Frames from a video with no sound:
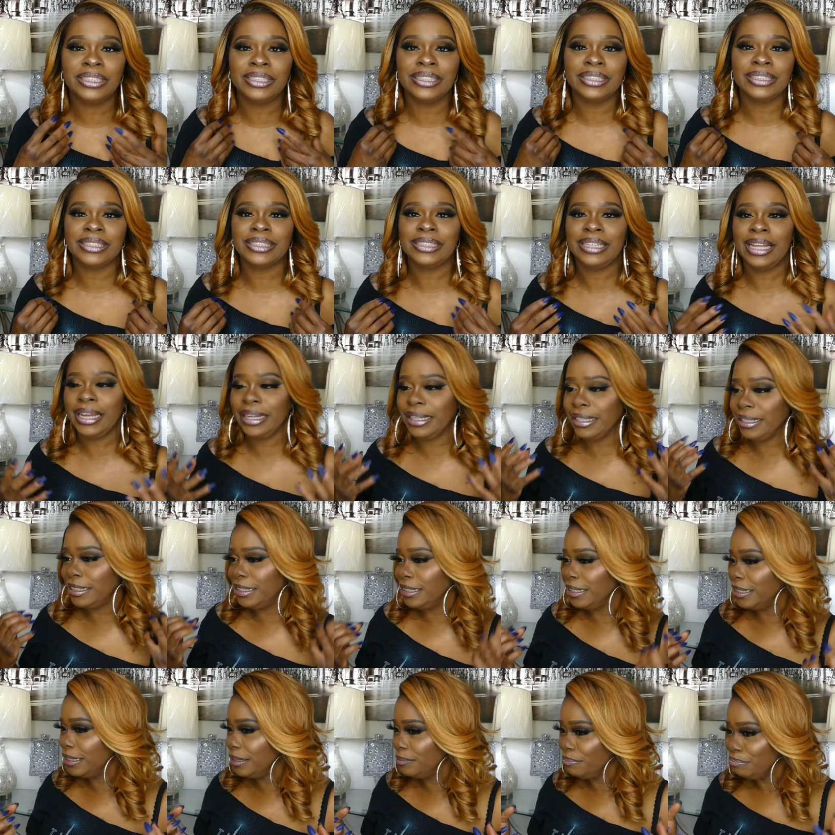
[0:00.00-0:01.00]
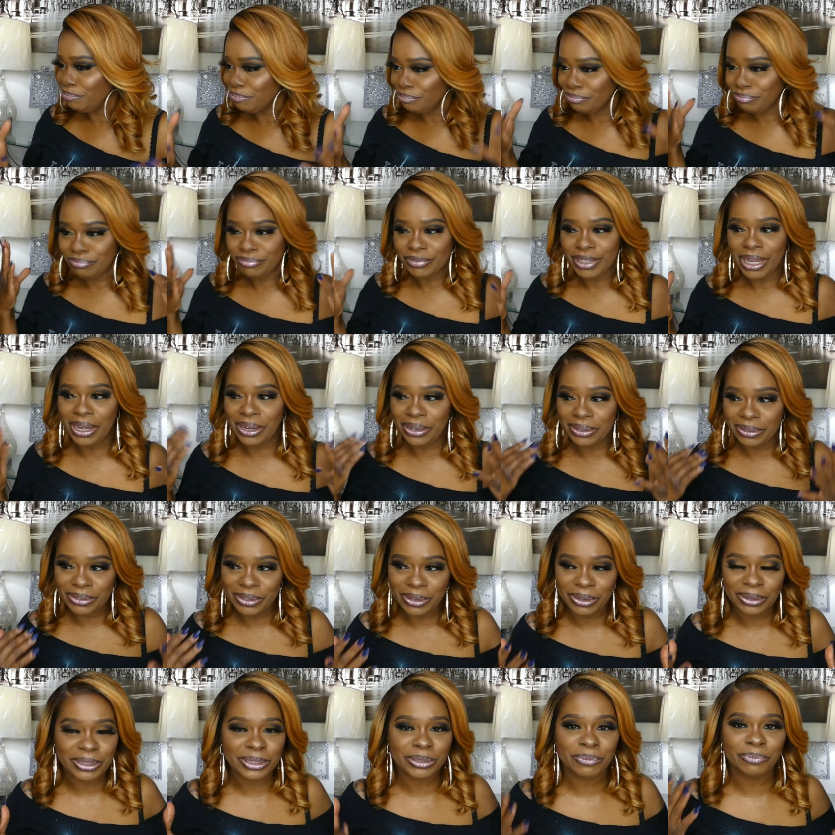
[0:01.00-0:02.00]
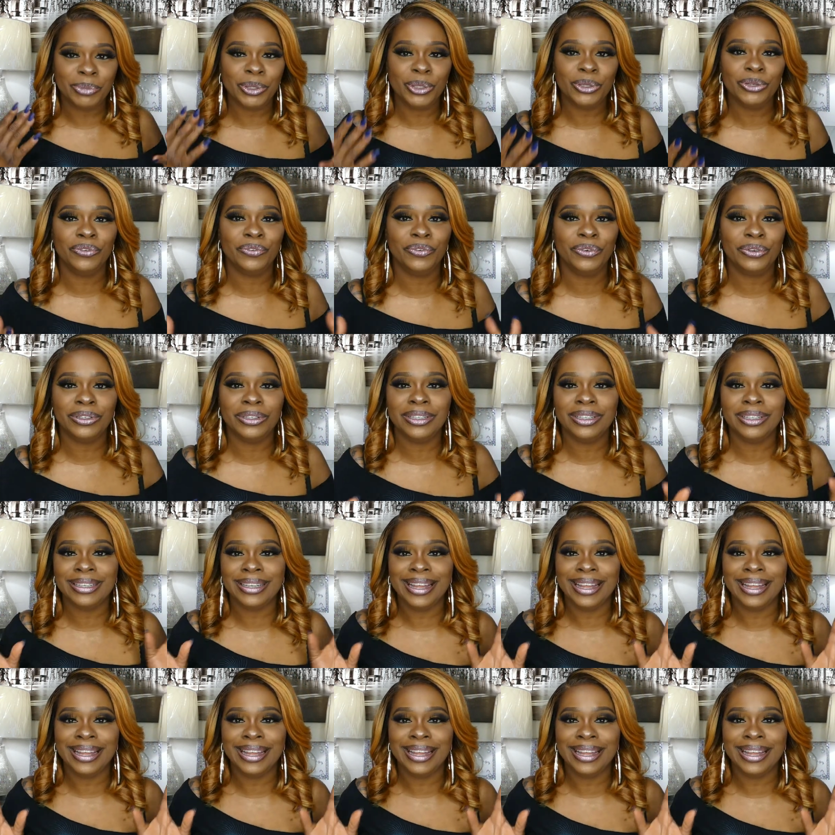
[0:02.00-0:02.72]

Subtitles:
looks like good. I don't know, it's beautiful, look